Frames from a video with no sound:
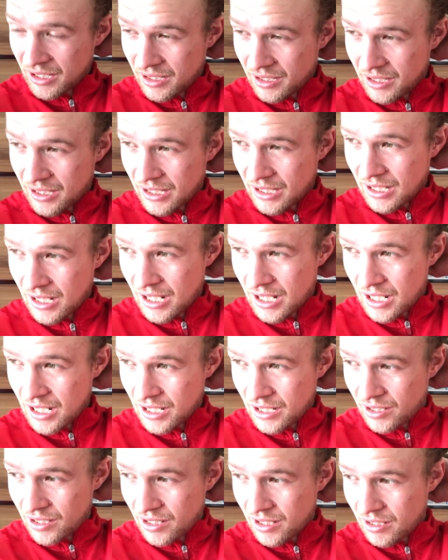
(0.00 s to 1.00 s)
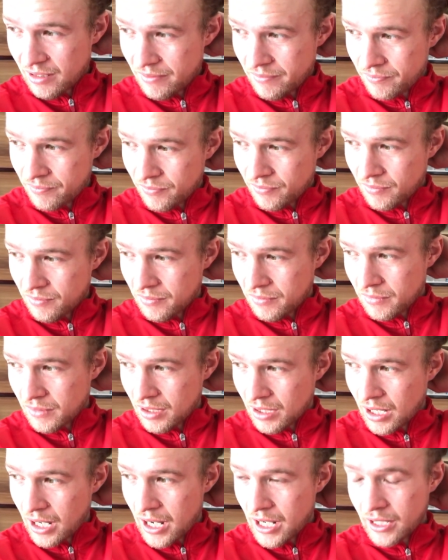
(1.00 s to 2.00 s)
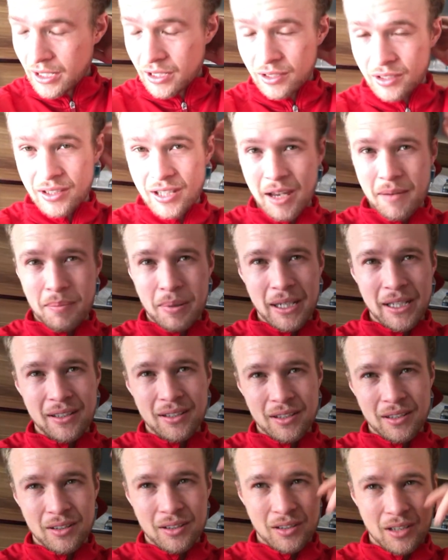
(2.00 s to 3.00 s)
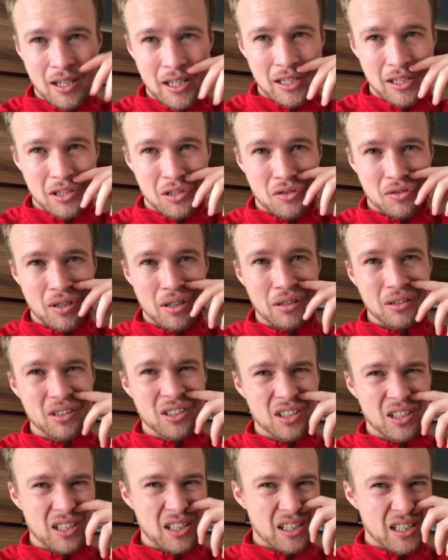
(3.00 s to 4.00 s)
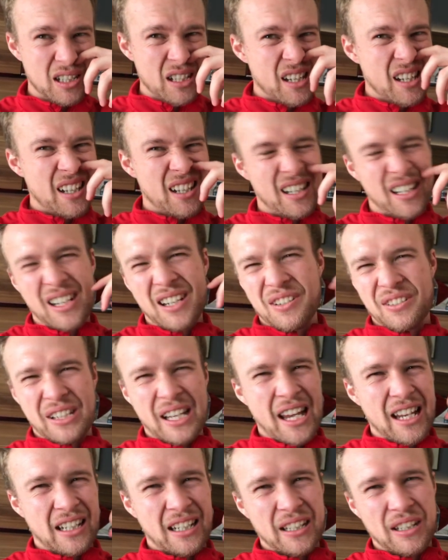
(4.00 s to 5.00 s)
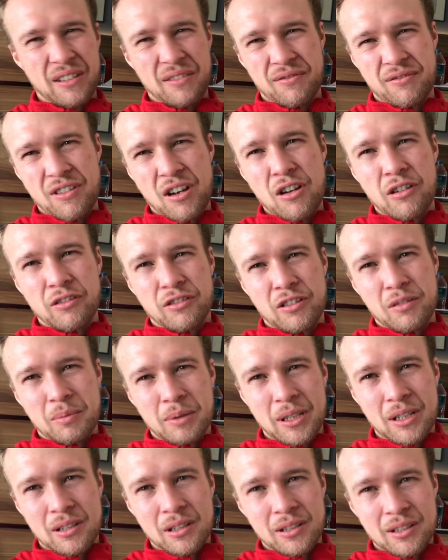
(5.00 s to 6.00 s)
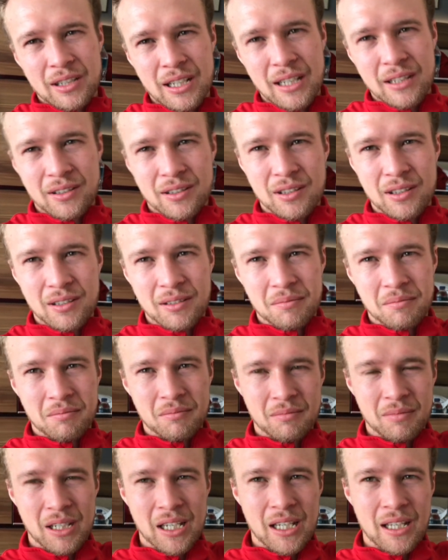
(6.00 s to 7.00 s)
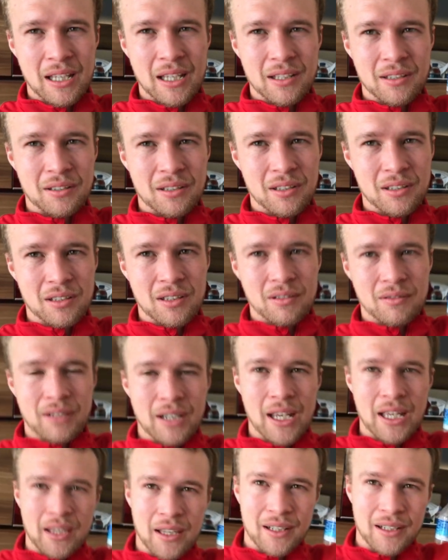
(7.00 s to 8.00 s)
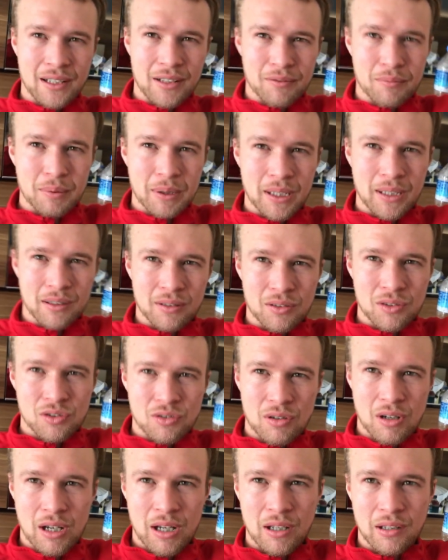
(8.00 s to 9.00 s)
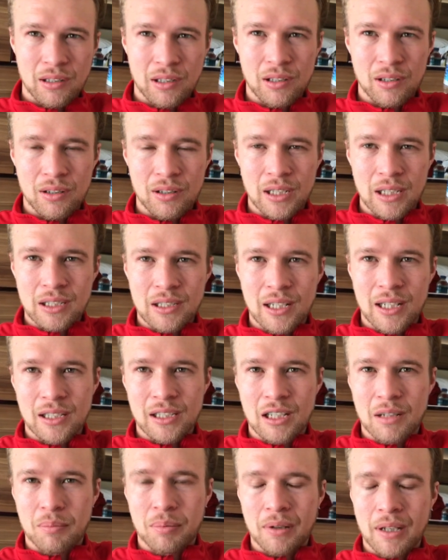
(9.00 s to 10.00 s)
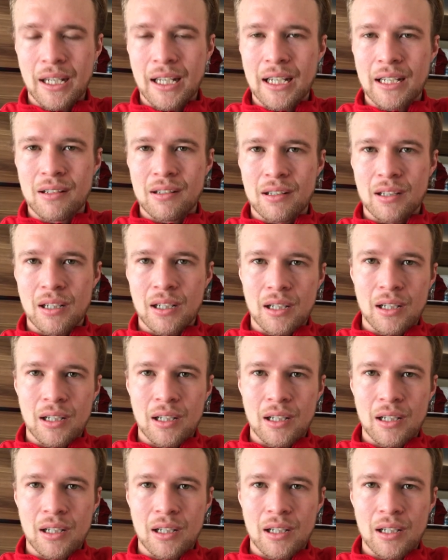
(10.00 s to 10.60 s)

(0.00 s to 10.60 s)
did uh, some like set pieces kind of drills. And I was hardly involved to be honest. That's, yeah, that's just the reality of being on trial. You know, they take their players.